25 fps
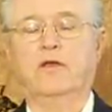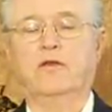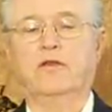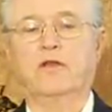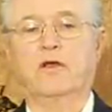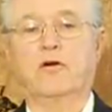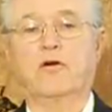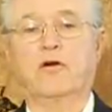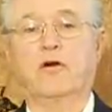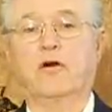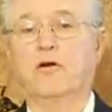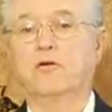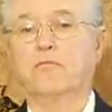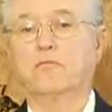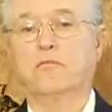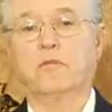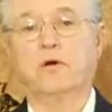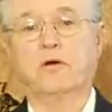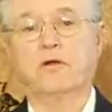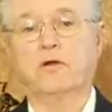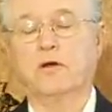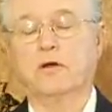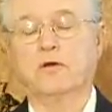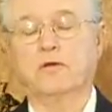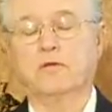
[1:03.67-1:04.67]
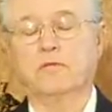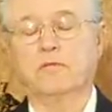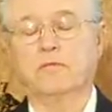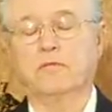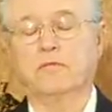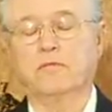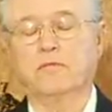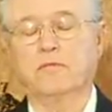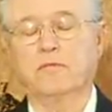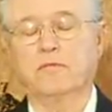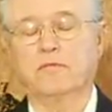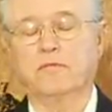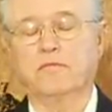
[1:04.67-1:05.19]
There are
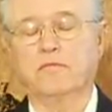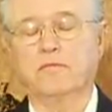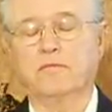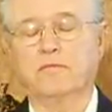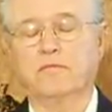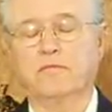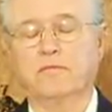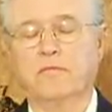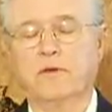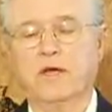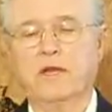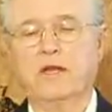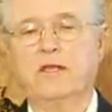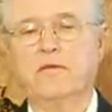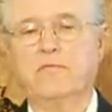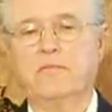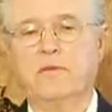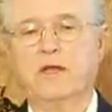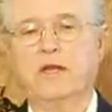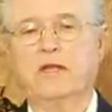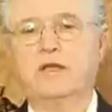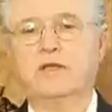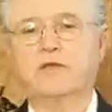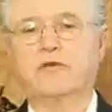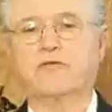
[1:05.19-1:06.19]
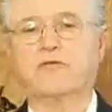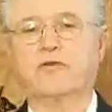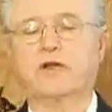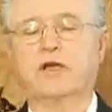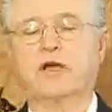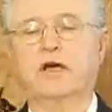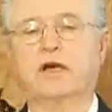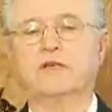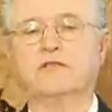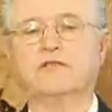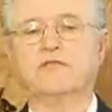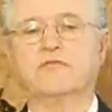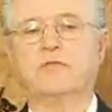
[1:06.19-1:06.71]
many different
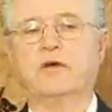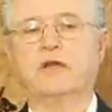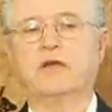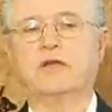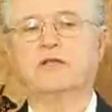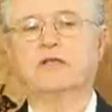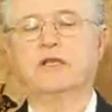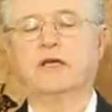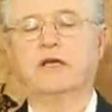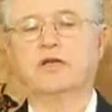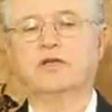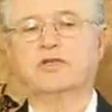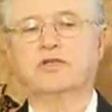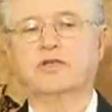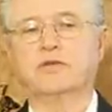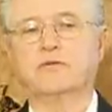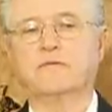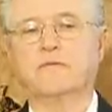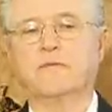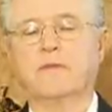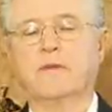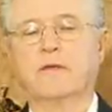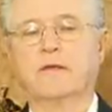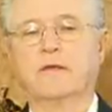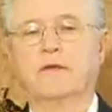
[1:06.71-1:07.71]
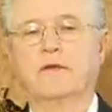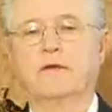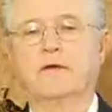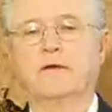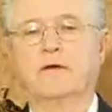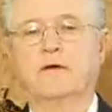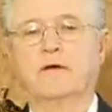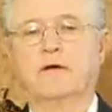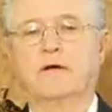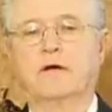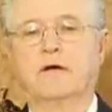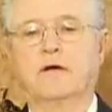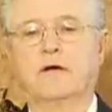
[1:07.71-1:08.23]
kinds of meditation.
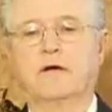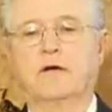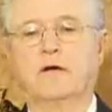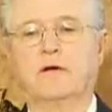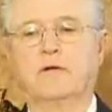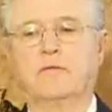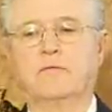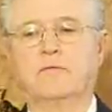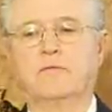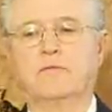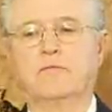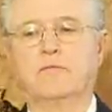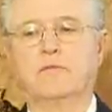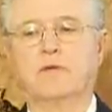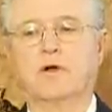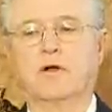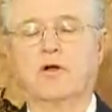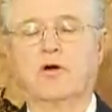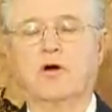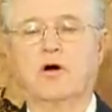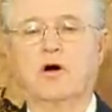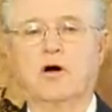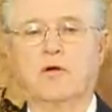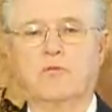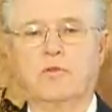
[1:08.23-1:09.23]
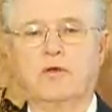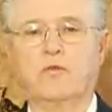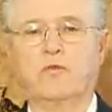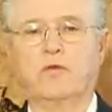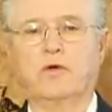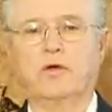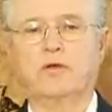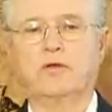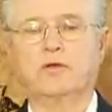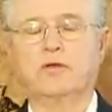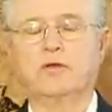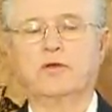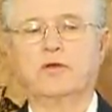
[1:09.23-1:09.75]
A common
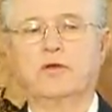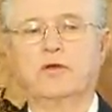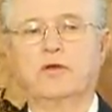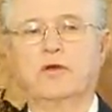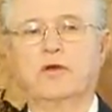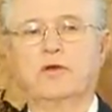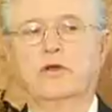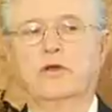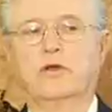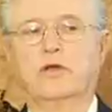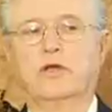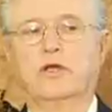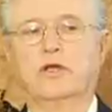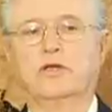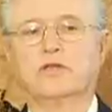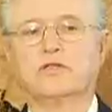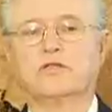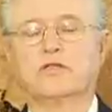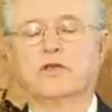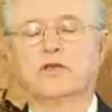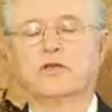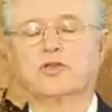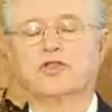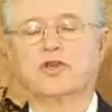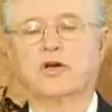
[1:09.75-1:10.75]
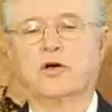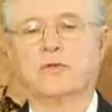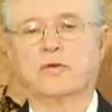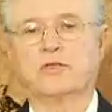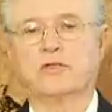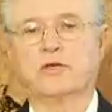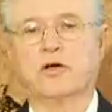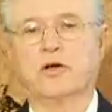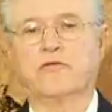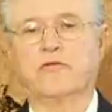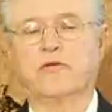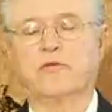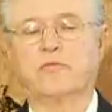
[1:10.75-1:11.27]
one is
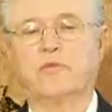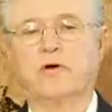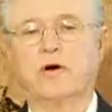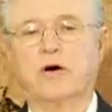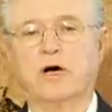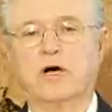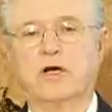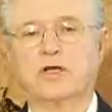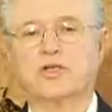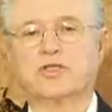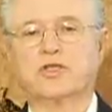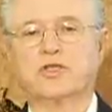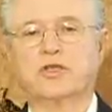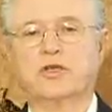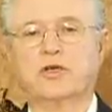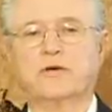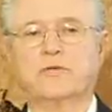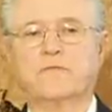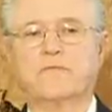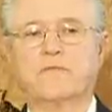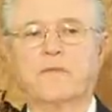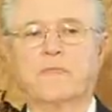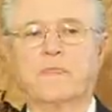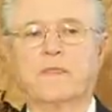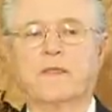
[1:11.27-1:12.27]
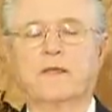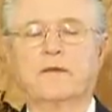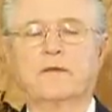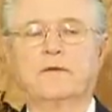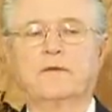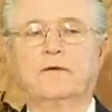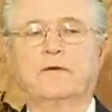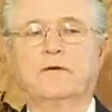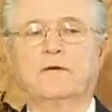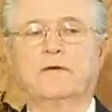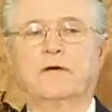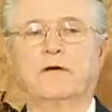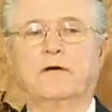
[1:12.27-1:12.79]
shamatha vipassana,
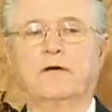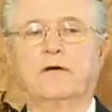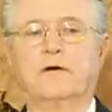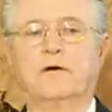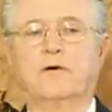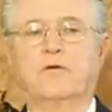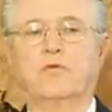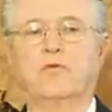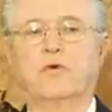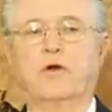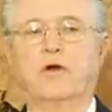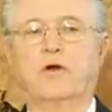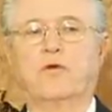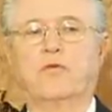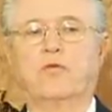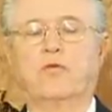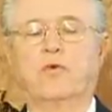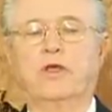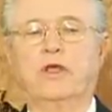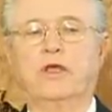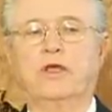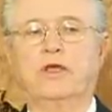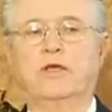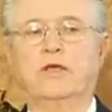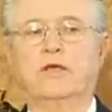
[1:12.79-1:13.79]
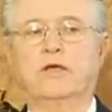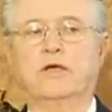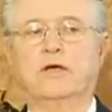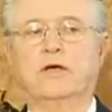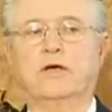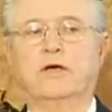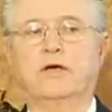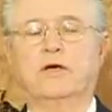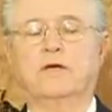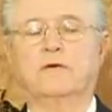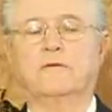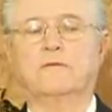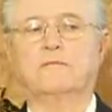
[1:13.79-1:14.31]
where we
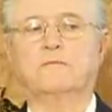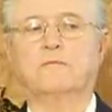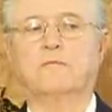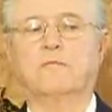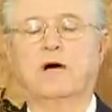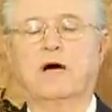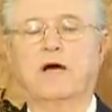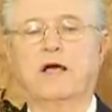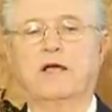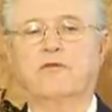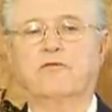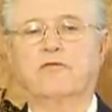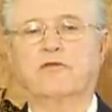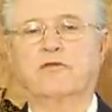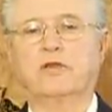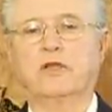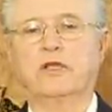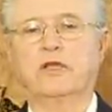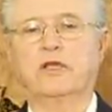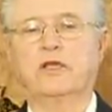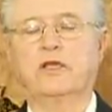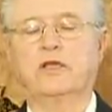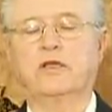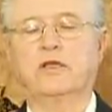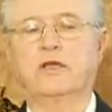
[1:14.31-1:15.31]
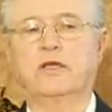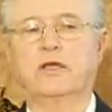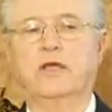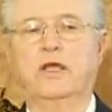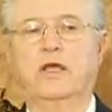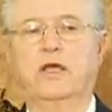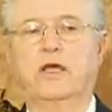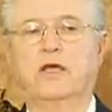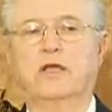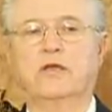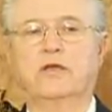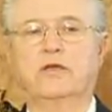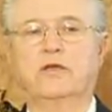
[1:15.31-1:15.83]
mindfully
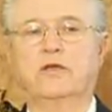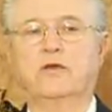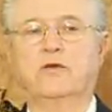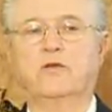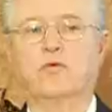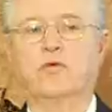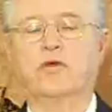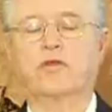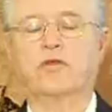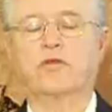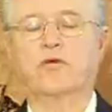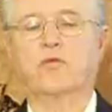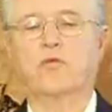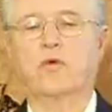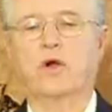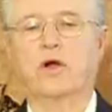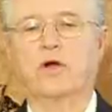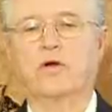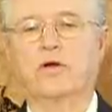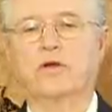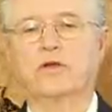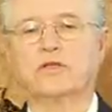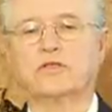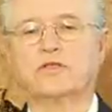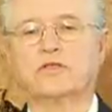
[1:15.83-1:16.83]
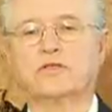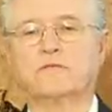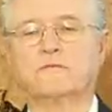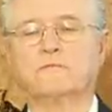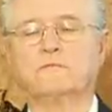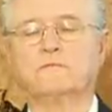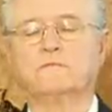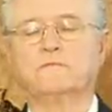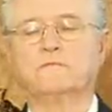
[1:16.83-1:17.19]
and with awareness